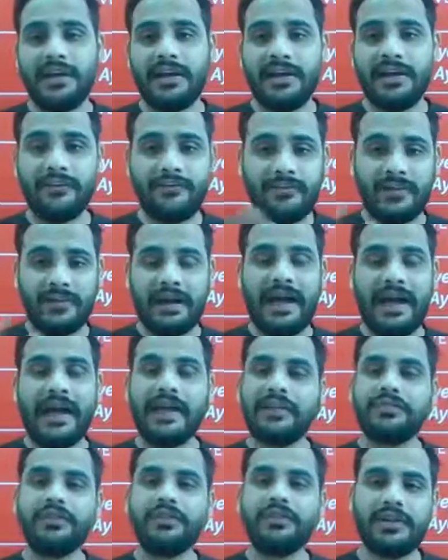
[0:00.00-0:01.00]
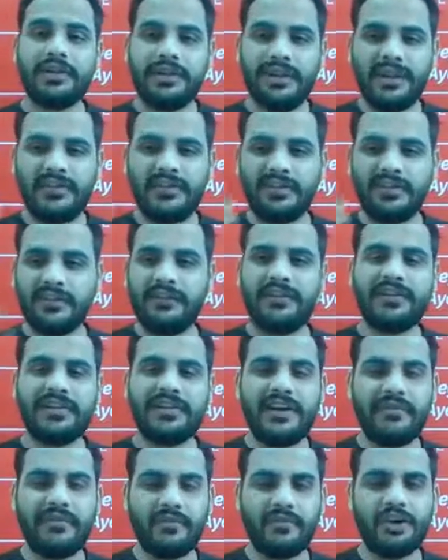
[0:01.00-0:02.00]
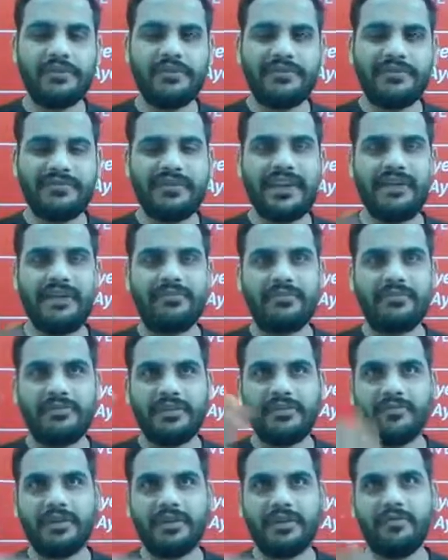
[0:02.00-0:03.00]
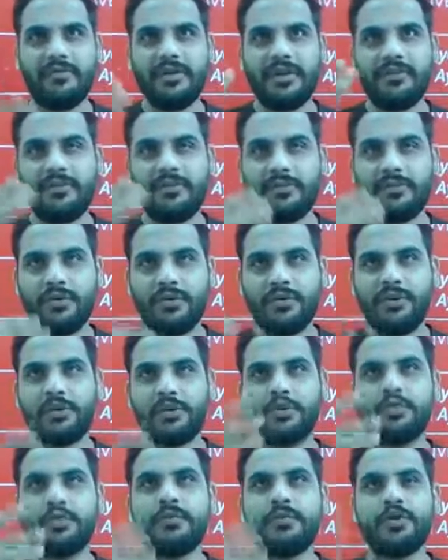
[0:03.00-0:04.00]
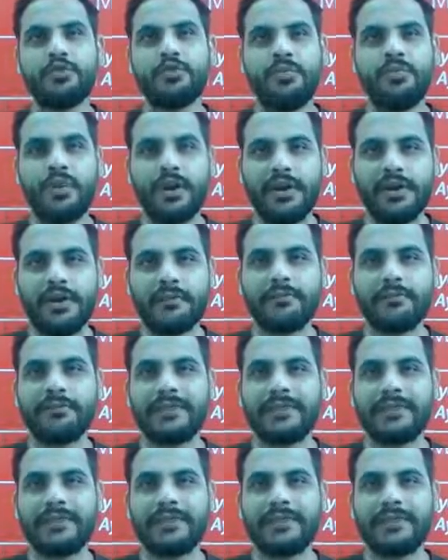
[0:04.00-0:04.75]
If I thought here surface area and volume if they would have removed cube, cuboid